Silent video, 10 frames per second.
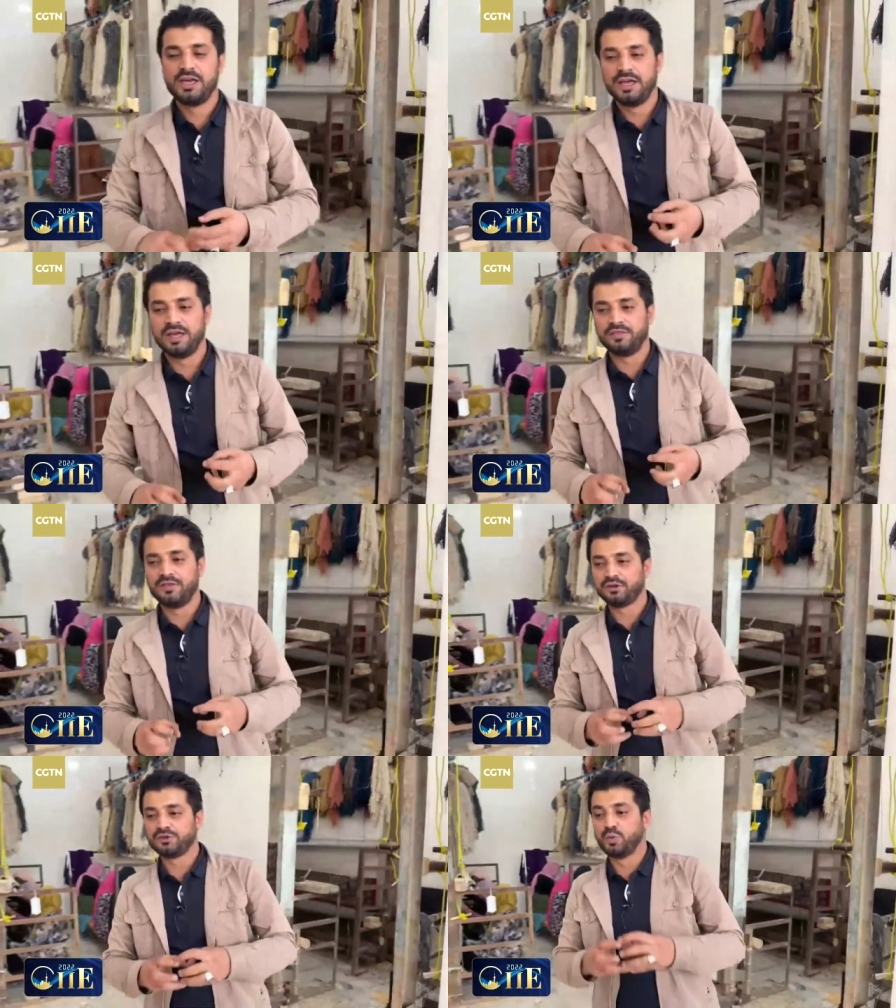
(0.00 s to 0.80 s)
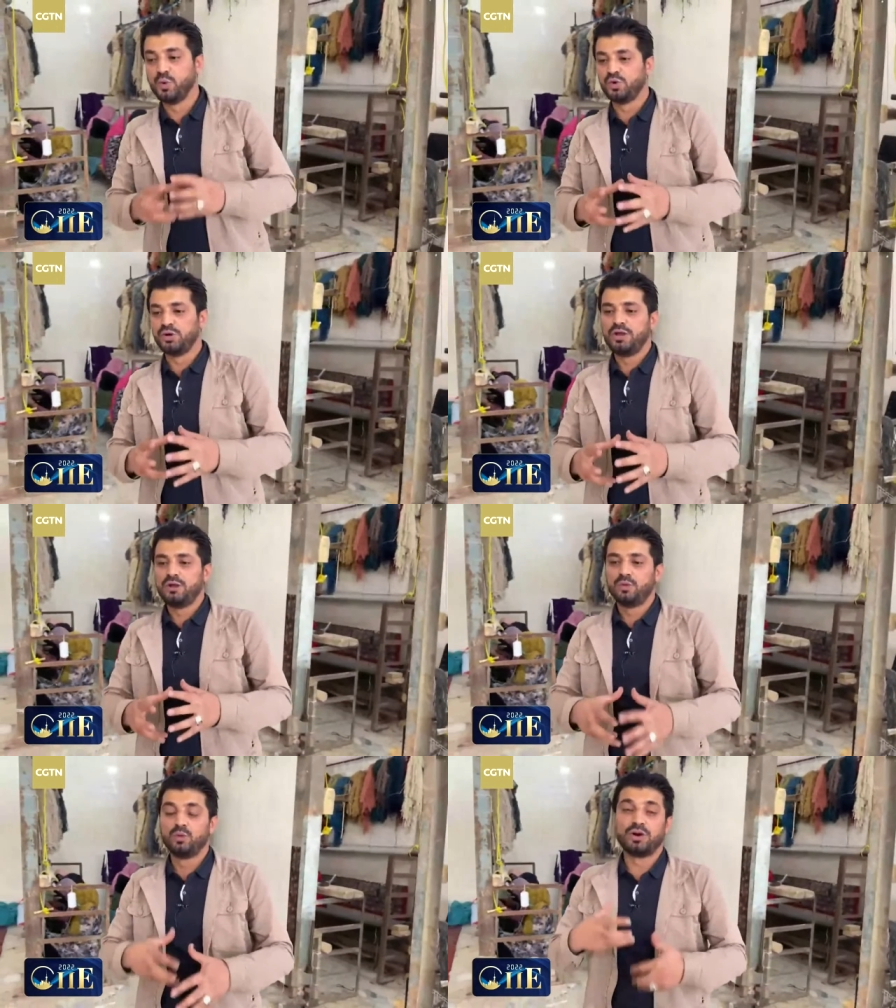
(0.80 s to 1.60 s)
and those wool
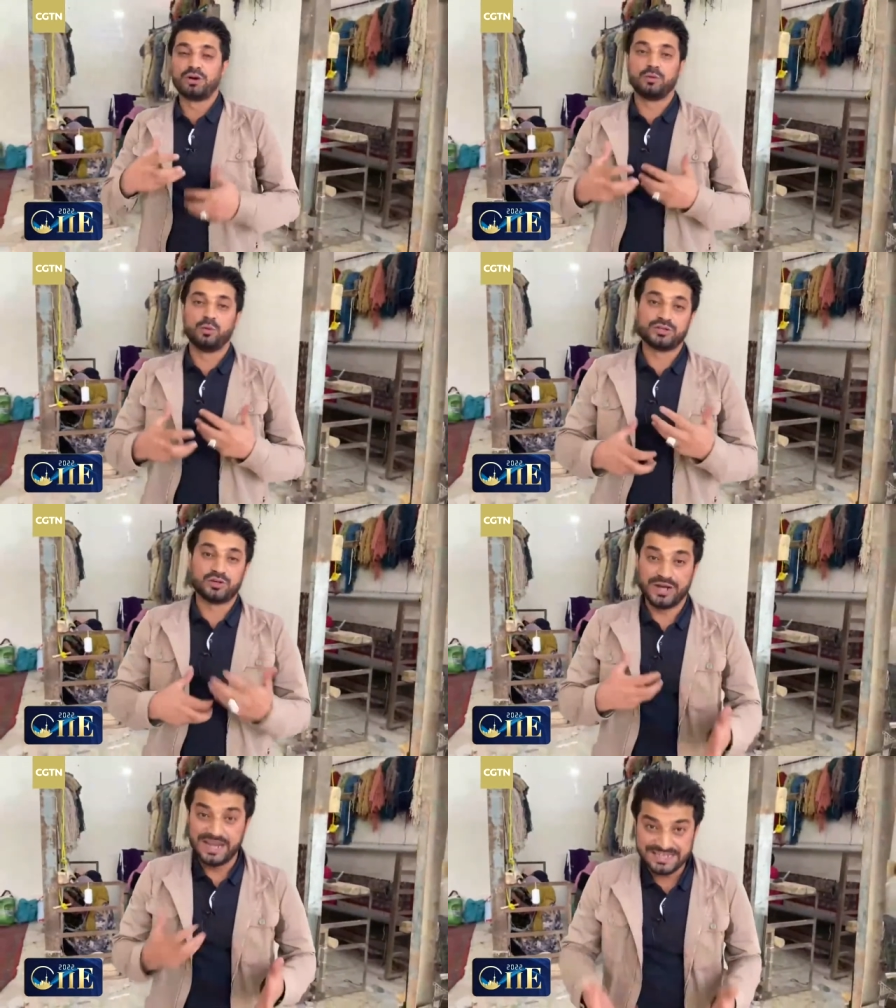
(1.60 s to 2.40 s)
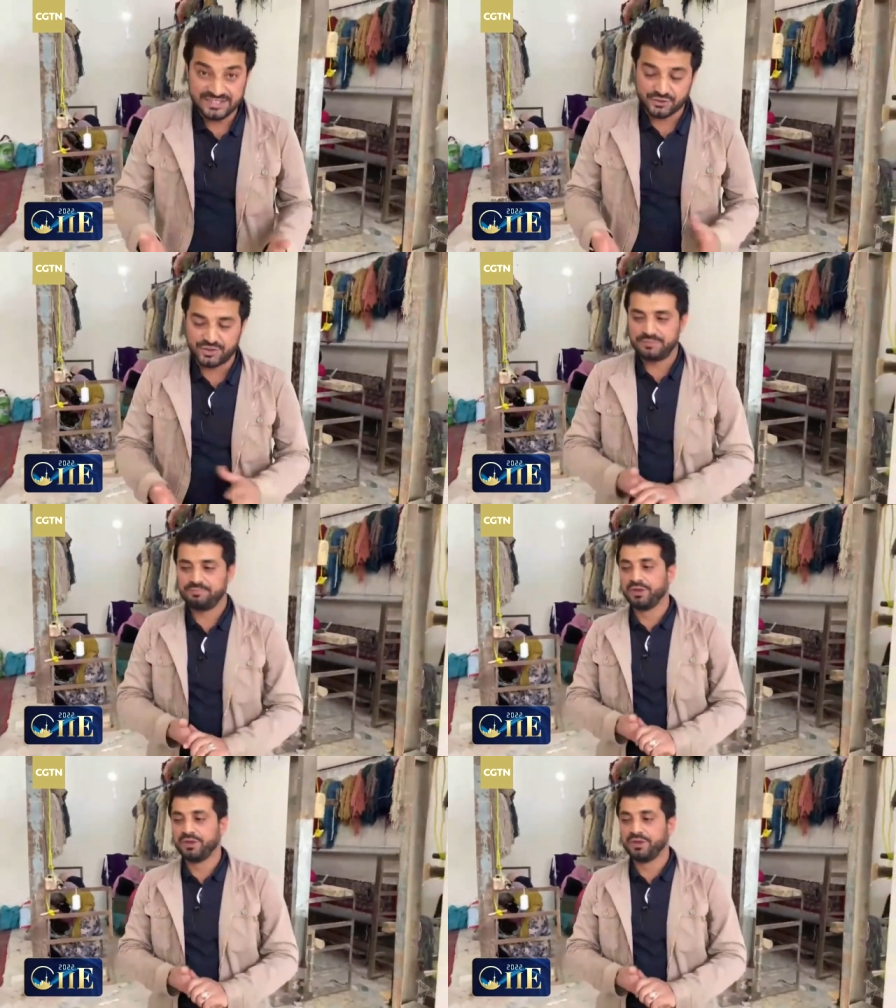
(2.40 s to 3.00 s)
which are extra,